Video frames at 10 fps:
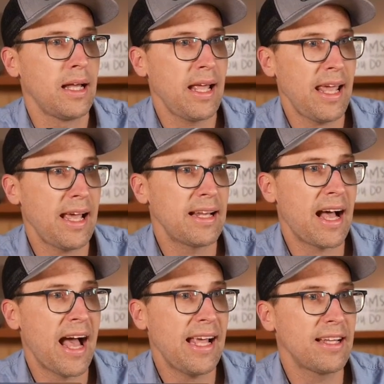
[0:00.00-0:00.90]
and
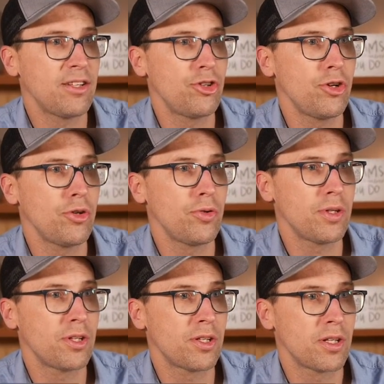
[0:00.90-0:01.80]
I can
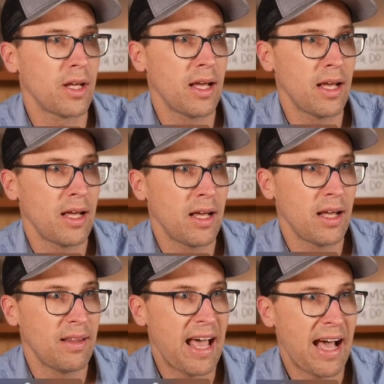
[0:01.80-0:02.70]
choose
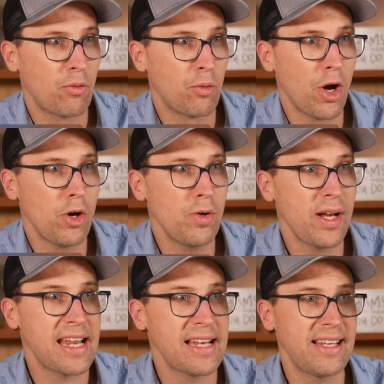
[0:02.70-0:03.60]
that Rode
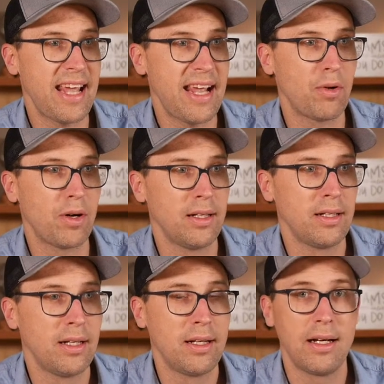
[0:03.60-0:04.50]
and camera
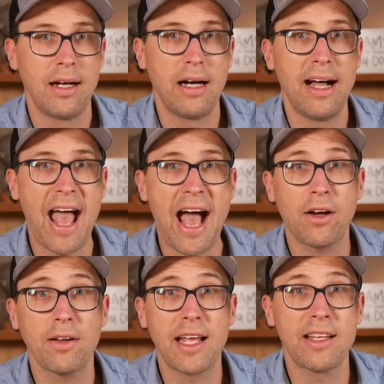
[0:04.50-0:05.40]

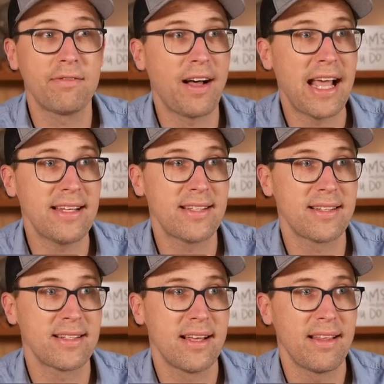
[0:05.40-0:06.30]
aggregate
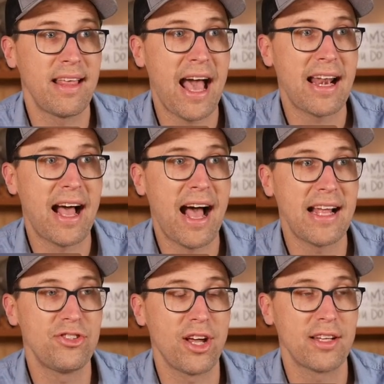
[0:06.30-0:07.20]
device that I
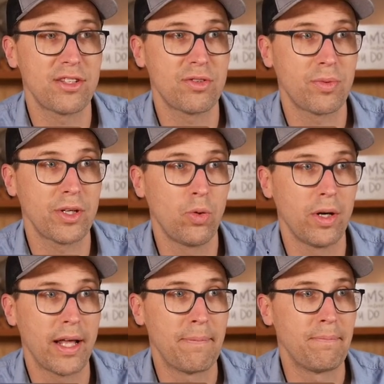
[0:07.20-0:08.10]
just
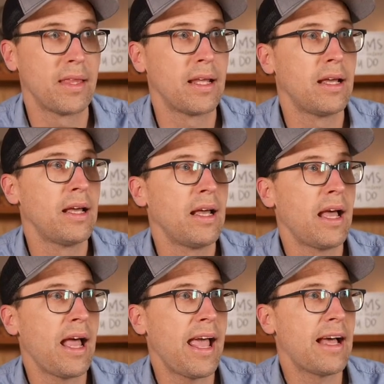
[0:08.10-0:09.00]
recorded.
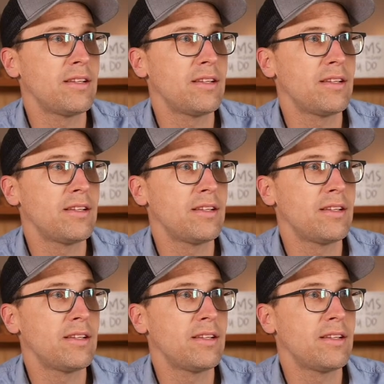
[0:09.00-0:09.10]
And